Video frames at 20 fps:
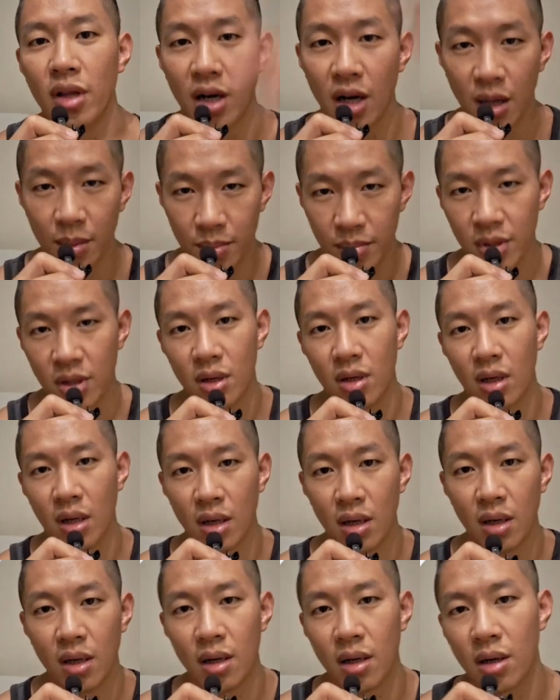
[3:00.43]
it up
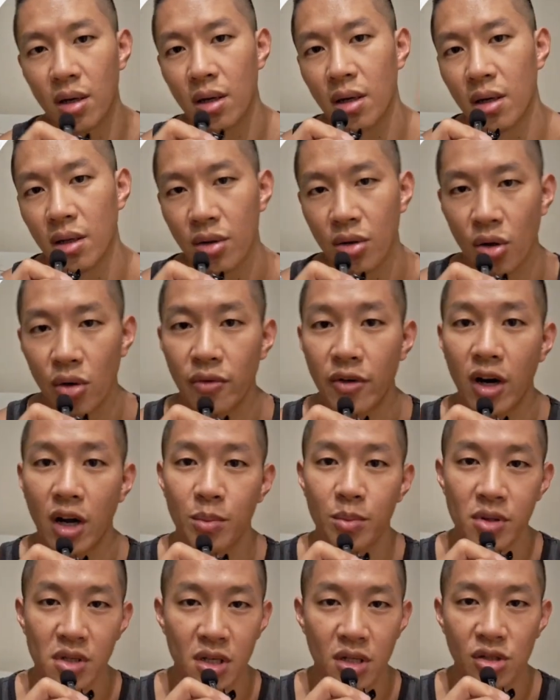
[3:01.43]
on the
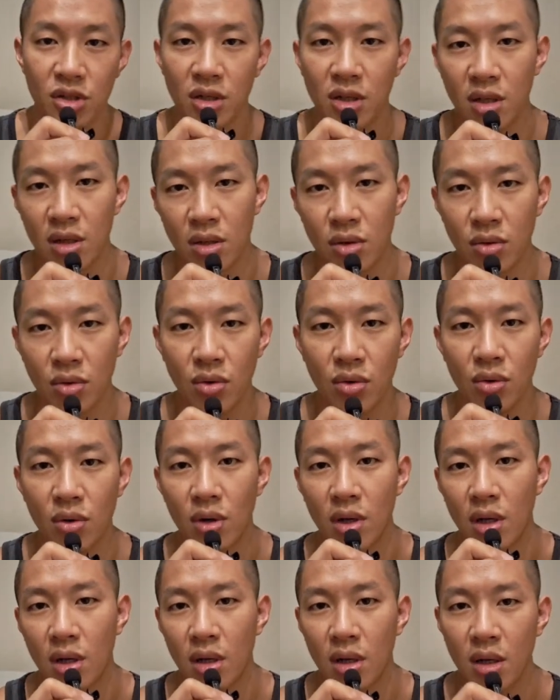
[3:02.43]
overhead position and do
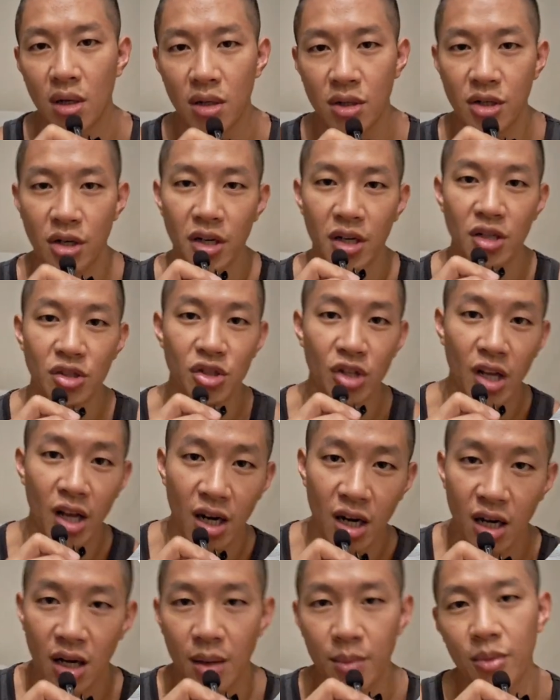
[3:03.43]
a Turkish
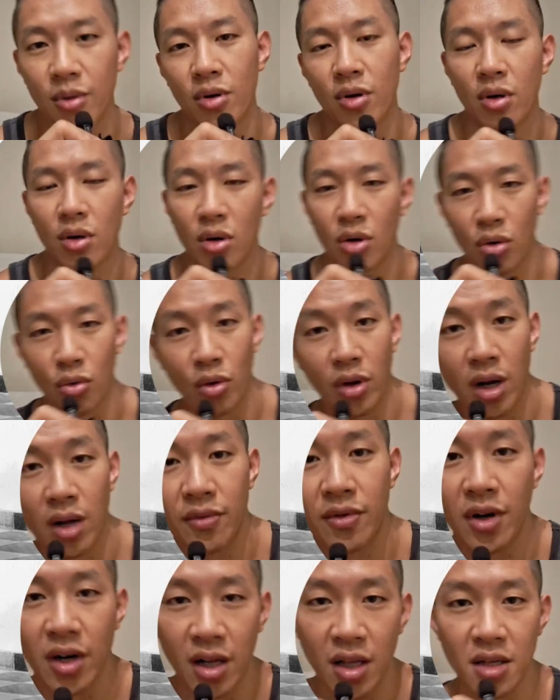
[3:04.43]
get up or
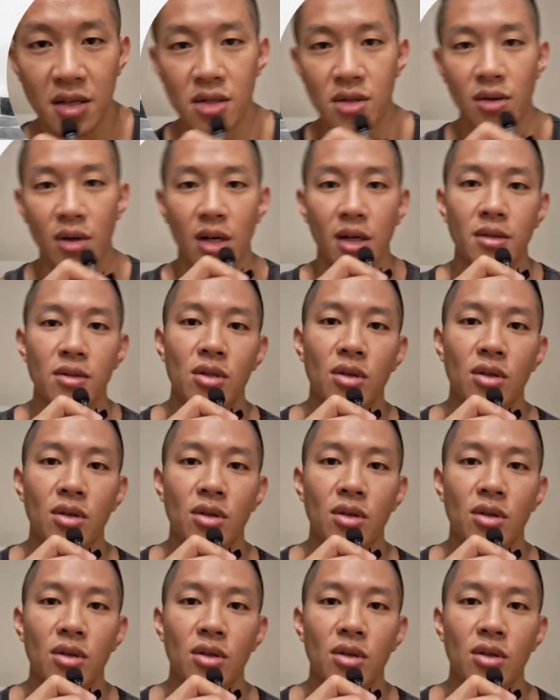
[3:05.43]
whatever it is, right?